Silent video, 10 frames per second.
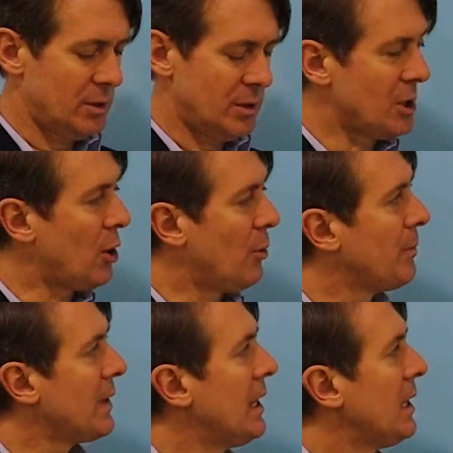
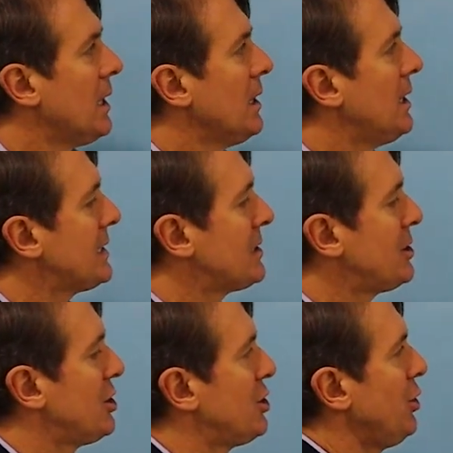So, let's
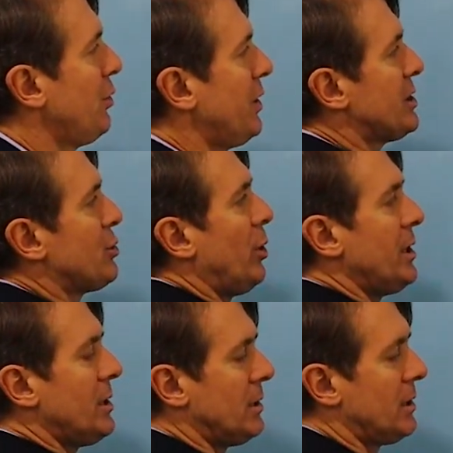just do this
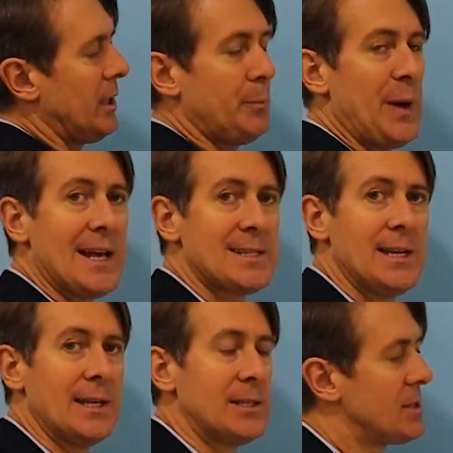one in past
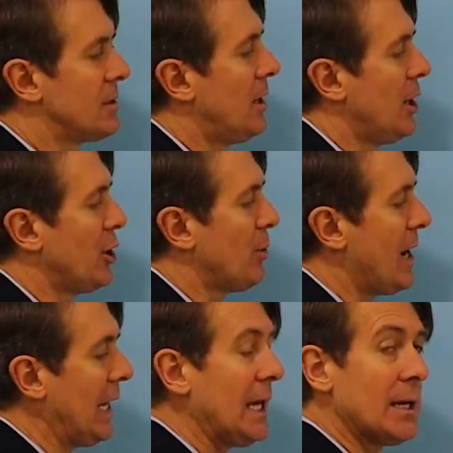tense. Are you
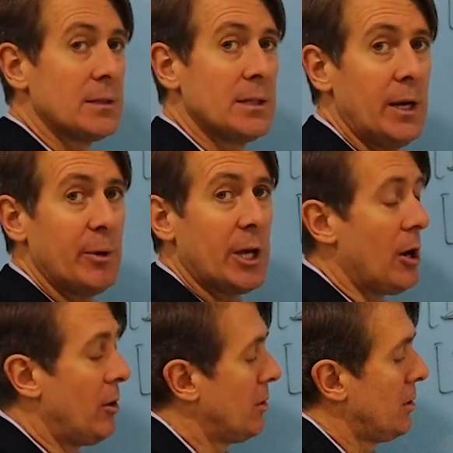ready? Here we
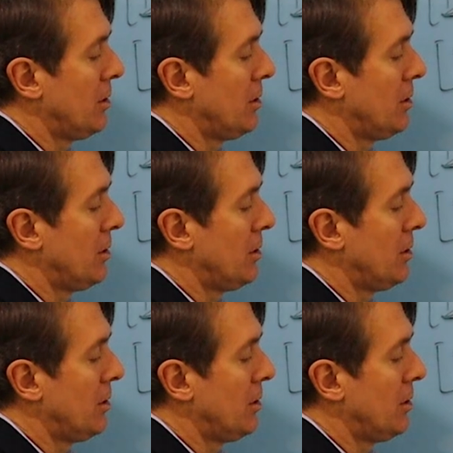go.